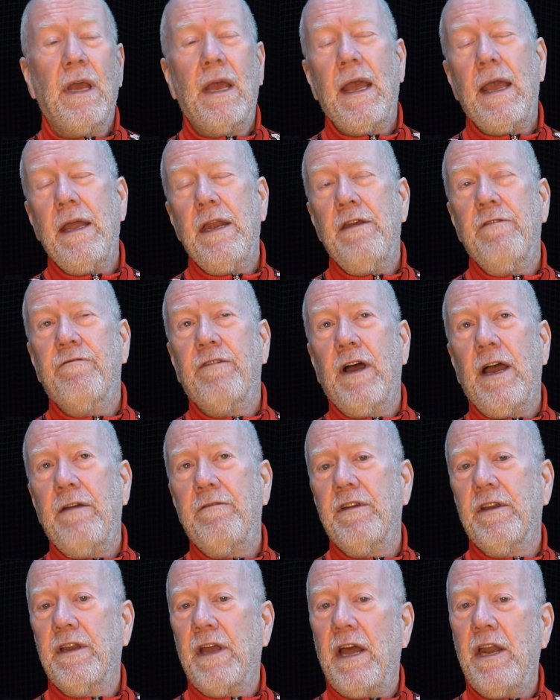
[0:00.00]

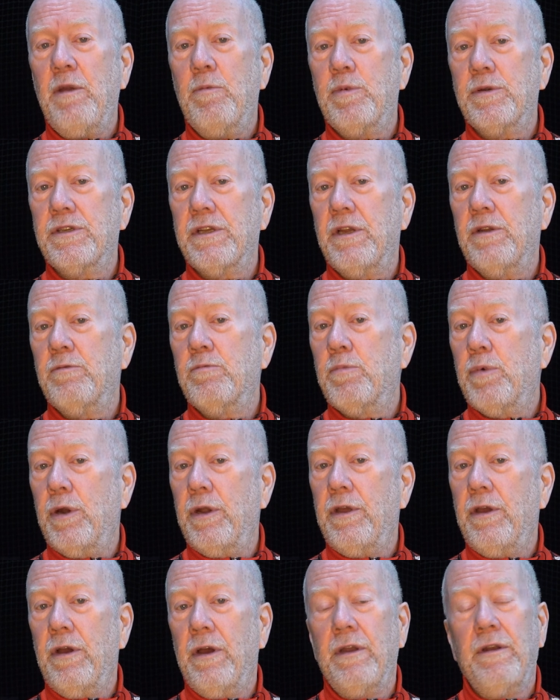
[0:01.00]
85 to 90%,
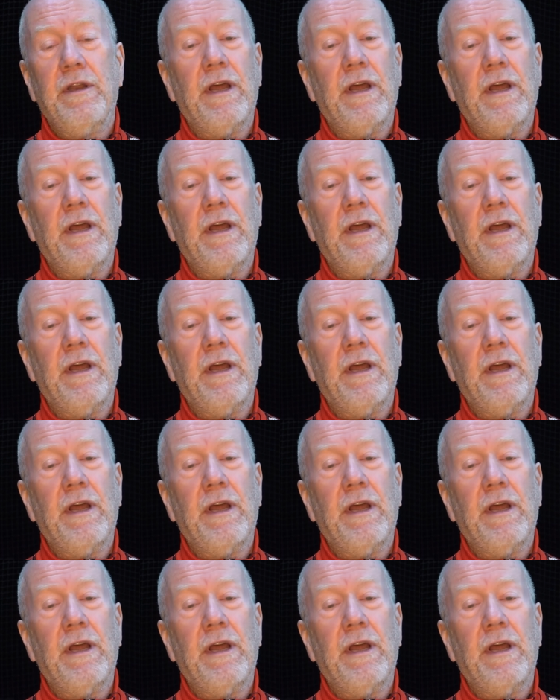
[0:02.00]
pretty good.